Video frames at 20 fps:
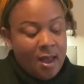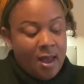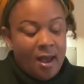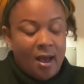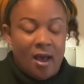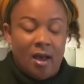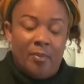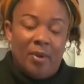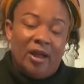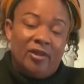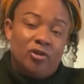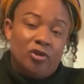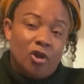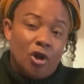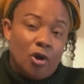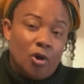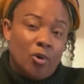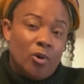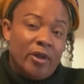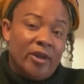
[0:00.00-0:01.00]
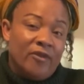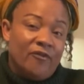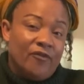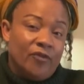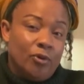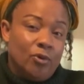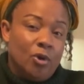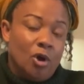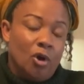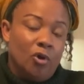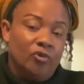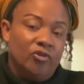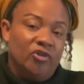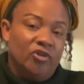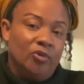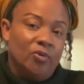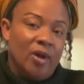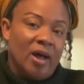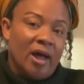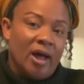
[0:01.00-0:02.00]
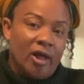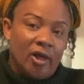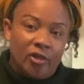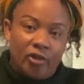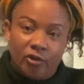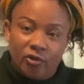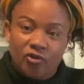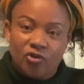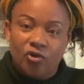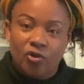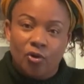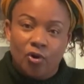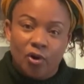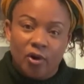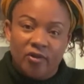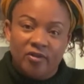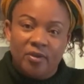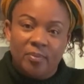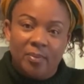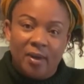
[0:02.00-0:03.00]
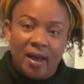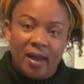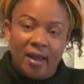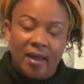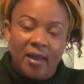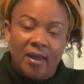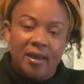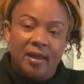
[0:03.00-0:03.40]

I know if you go to other stores and buy it,